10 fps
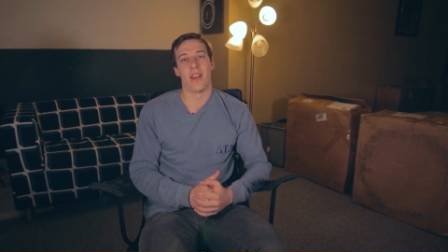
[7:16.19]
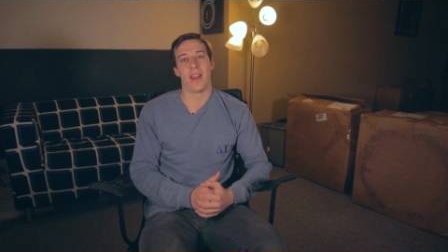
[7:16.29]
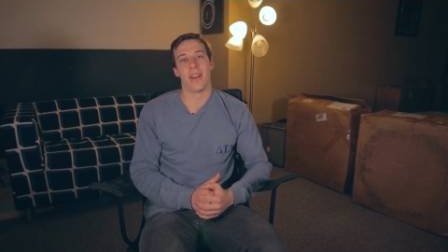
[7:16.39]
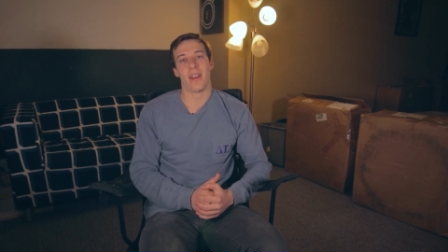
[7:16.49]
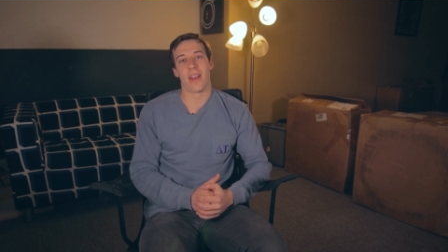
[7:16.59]

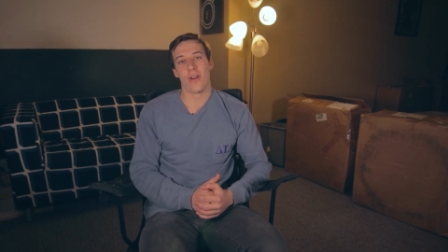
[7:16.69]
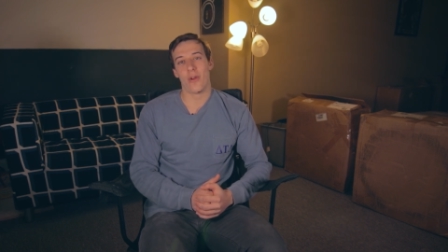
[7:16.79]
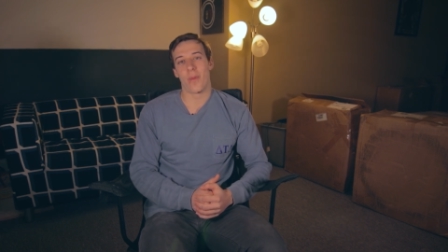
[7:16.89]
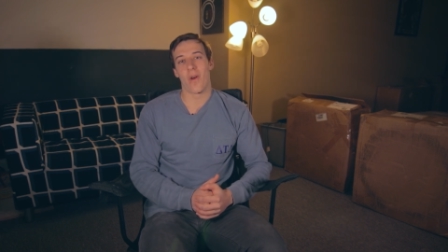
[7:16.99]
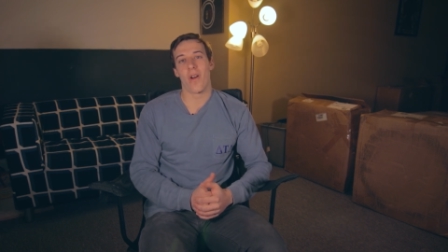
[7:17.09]
and I
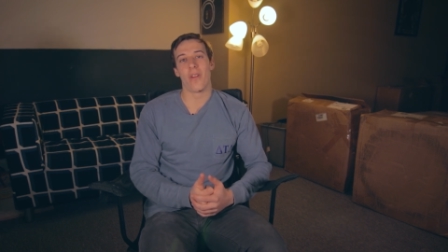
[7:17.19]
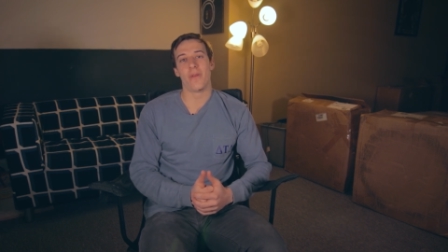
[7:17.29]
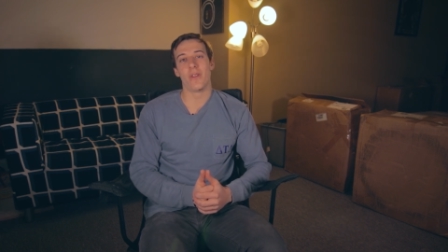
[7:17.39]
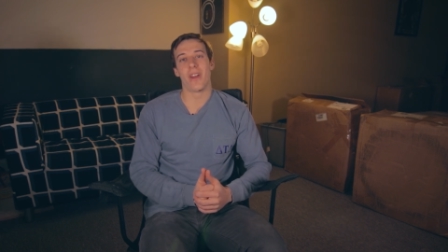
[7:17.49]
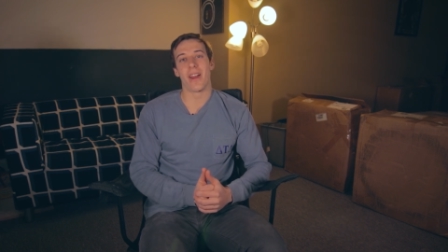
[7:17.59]
hope all
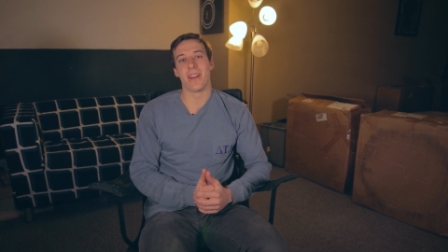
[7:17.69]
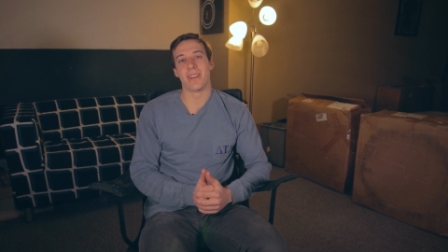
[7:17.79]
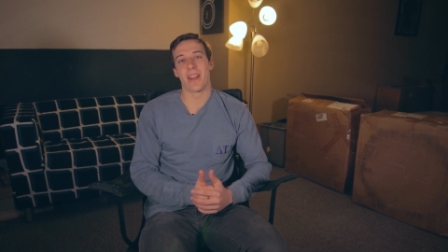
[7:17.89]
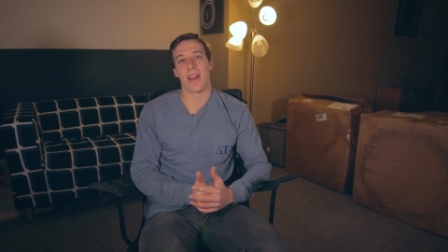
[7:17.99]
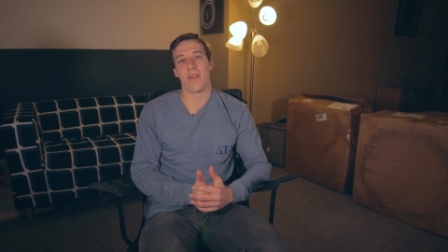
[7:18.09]
of you
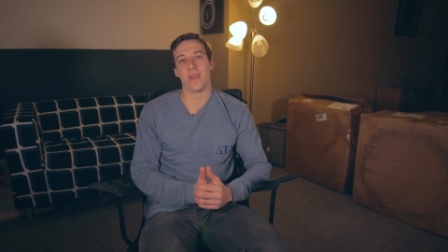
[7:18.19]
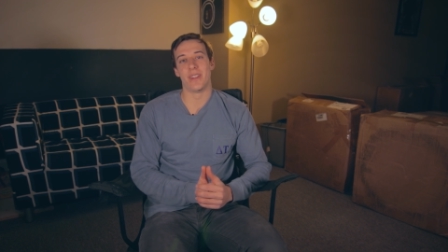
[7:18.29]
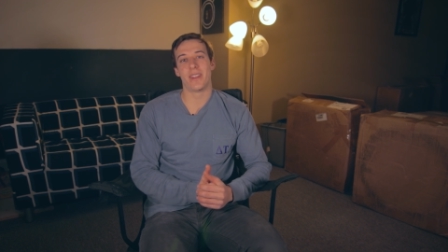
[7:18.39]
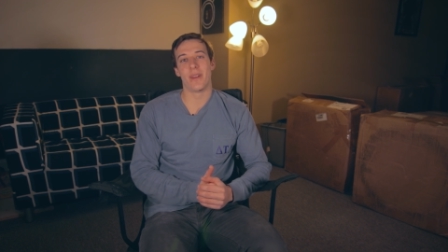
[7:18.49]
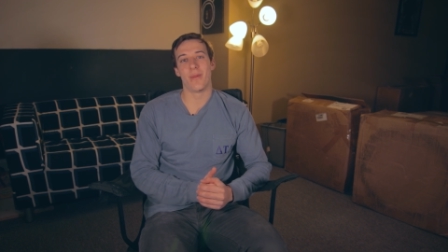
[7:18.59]
guys have a
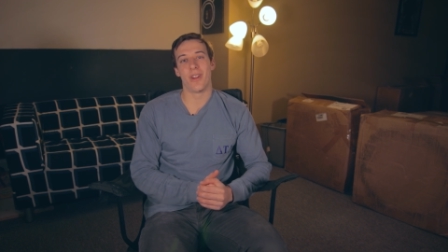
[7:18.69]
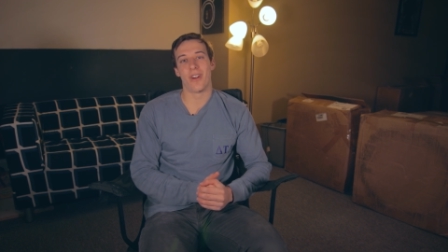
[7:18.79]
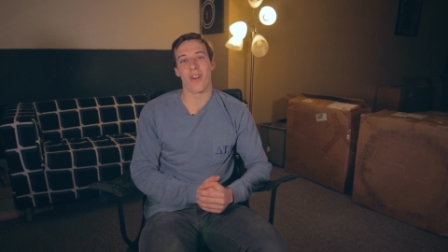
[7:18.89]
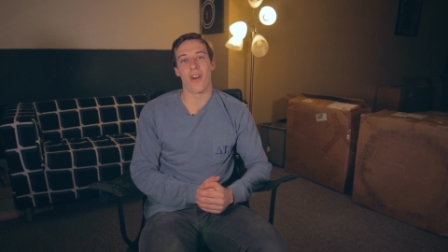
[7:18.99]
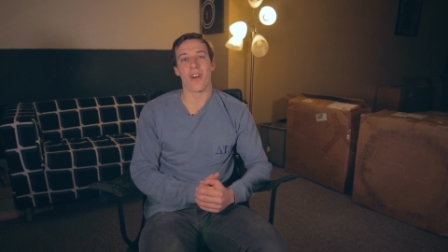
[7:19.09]

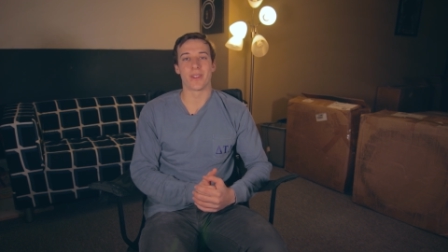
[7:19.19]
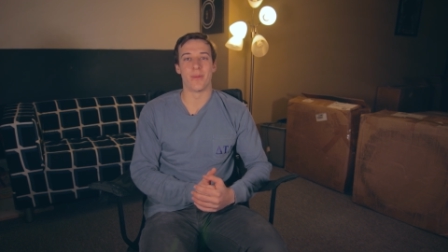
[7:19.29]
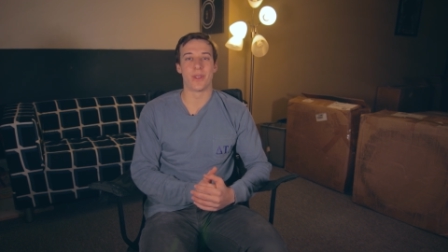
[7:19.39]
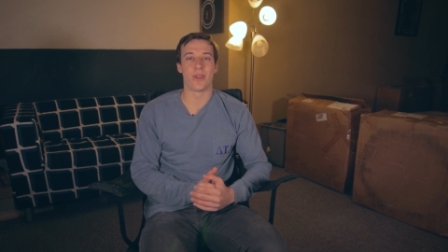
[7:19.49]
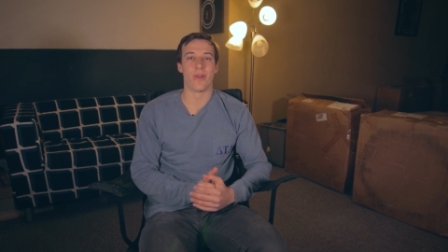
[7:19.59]
similar
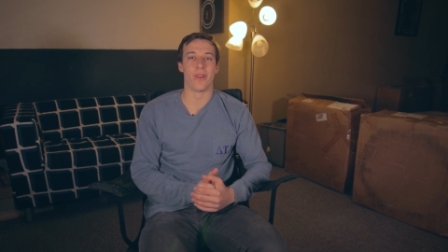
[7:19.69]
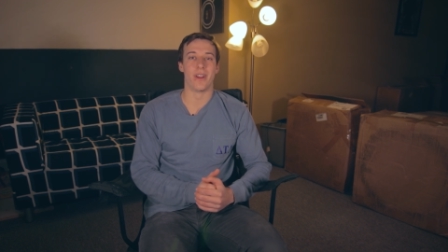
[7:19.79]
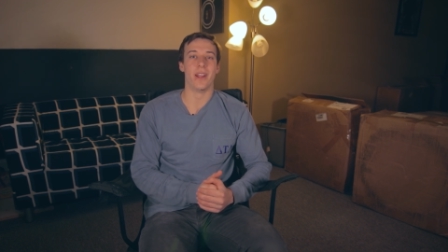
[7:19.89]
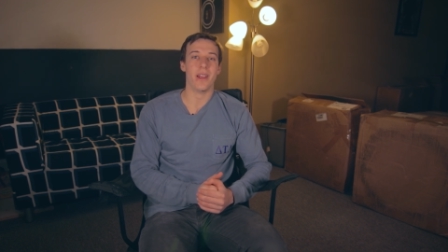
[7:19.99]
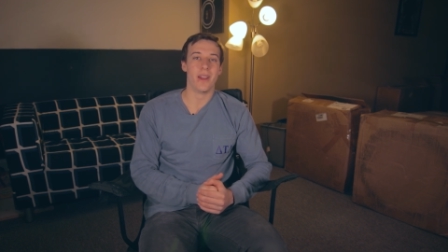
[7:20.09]
awesome
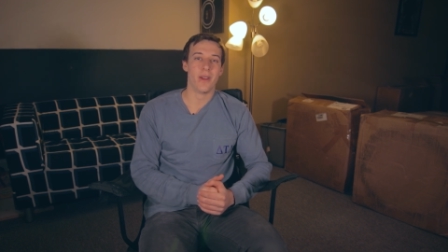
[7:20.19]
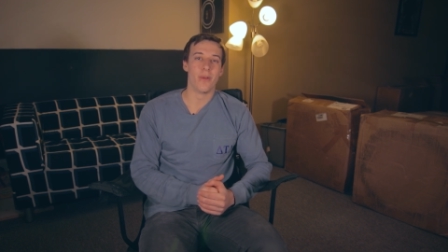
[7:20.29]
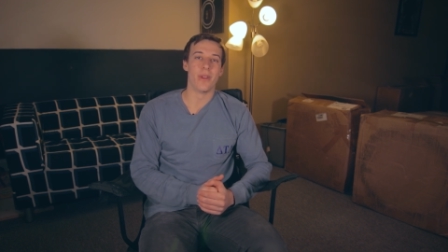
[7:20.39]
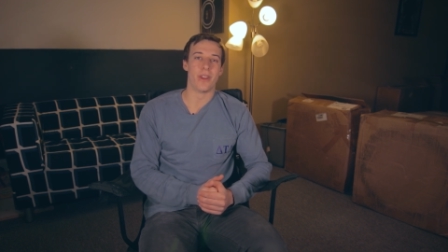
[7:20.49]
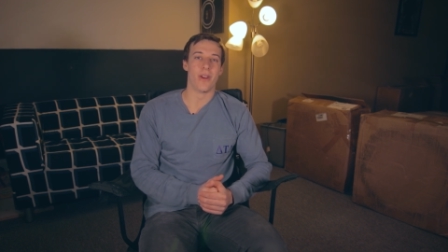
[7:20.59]
story
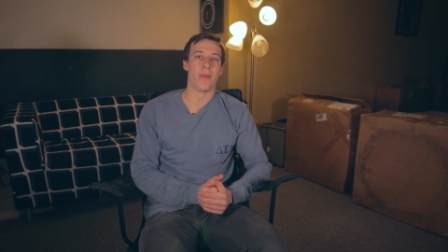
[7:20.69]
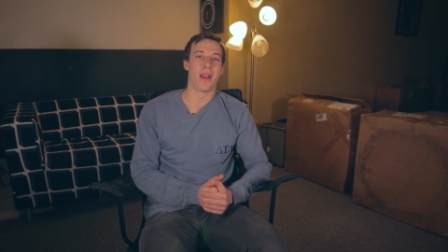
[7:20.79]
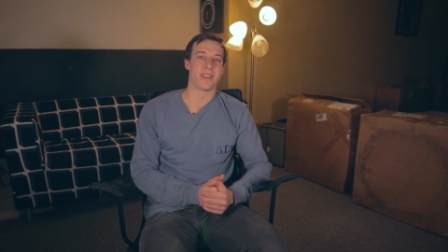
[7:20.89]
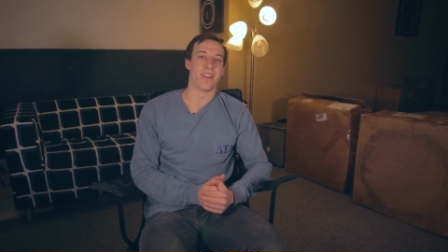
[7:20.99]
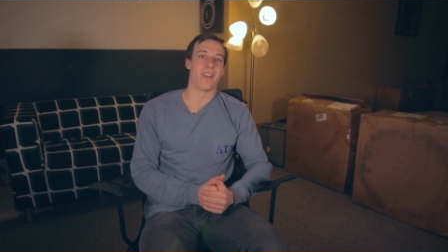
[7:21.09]
with your
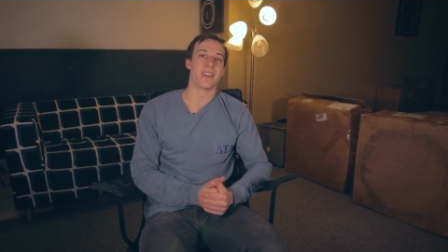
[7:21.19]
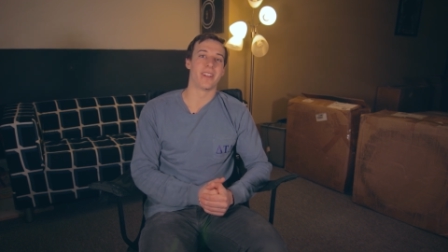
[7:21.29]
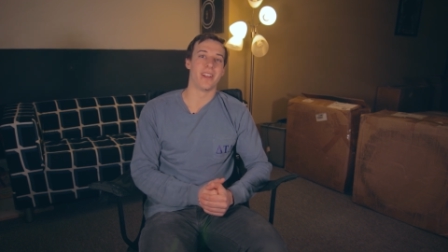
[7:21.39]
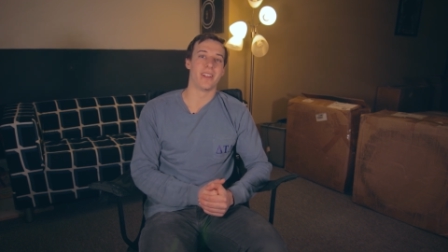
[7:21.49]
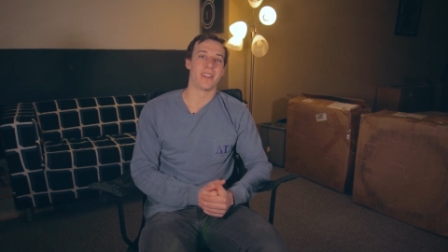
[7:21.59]
Mazda
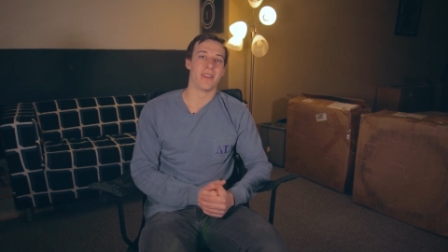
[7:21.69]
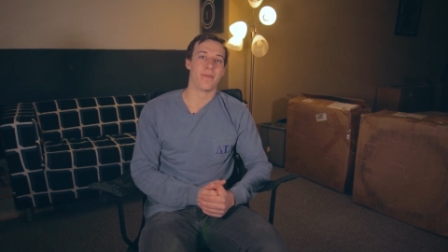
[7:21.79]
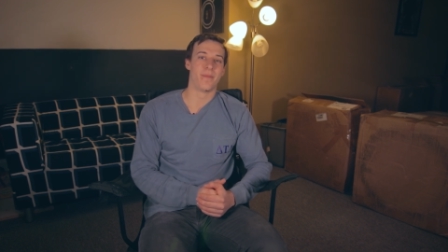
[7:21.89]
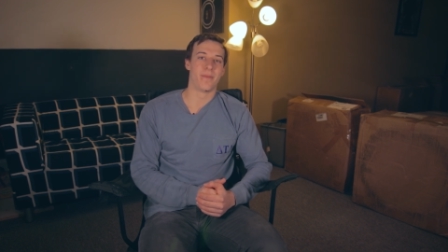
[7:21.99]
RX-8s.